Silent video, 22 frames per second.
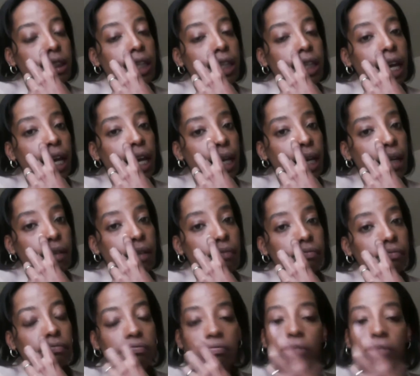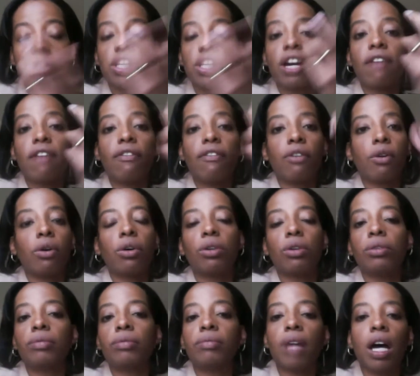say,
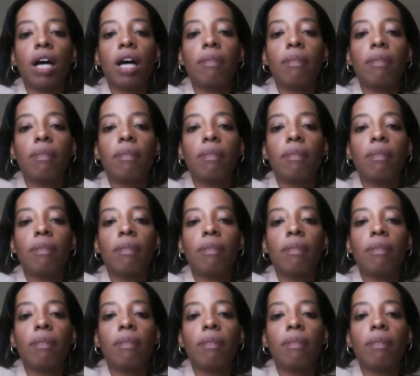several,